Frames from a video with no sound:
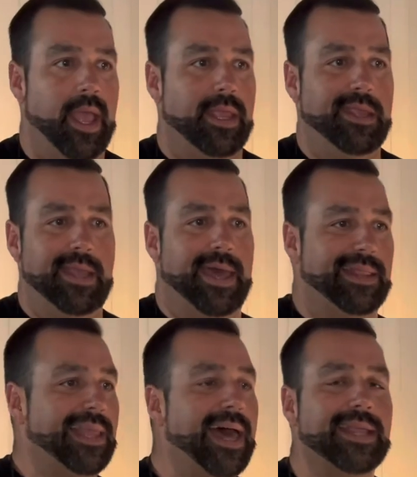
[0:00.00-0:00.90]
you got a
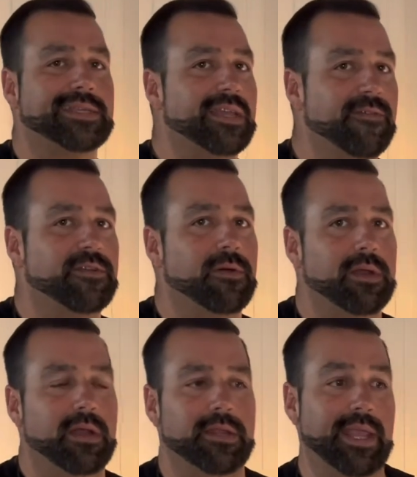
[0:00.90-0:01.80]
lot of stuff going
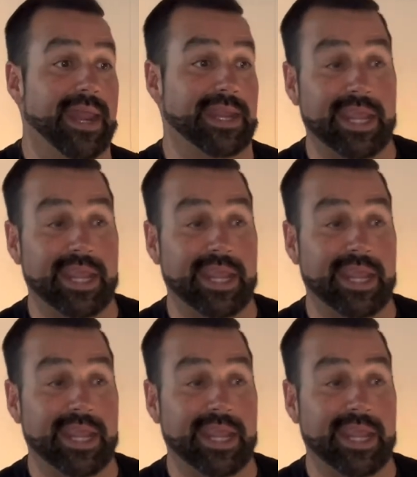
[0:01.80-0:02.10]
on, you got to